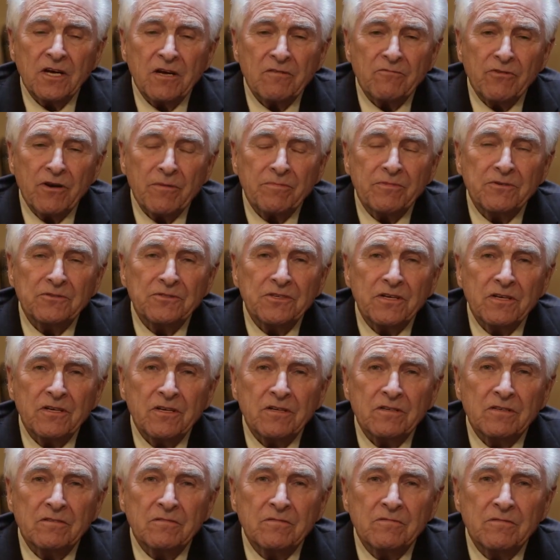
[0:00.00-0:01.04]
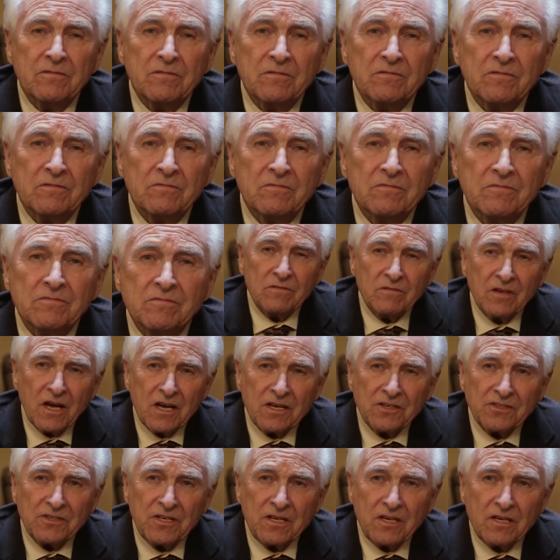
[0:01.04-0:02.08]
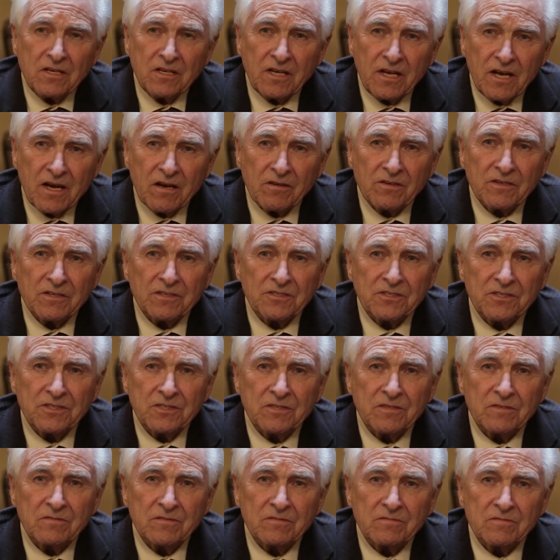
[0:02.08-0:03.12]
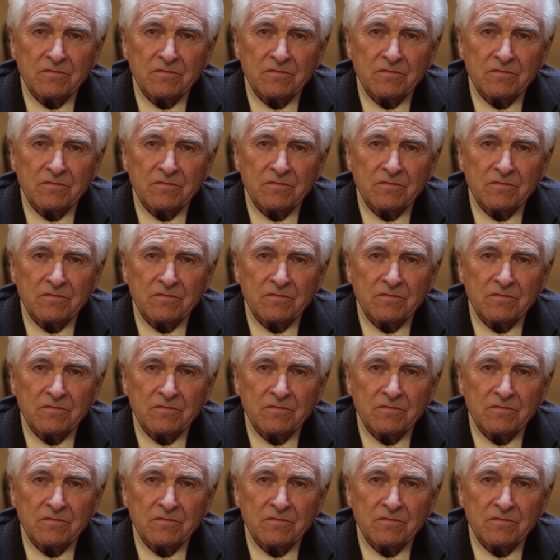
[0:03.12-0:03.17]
I've represented 19 counties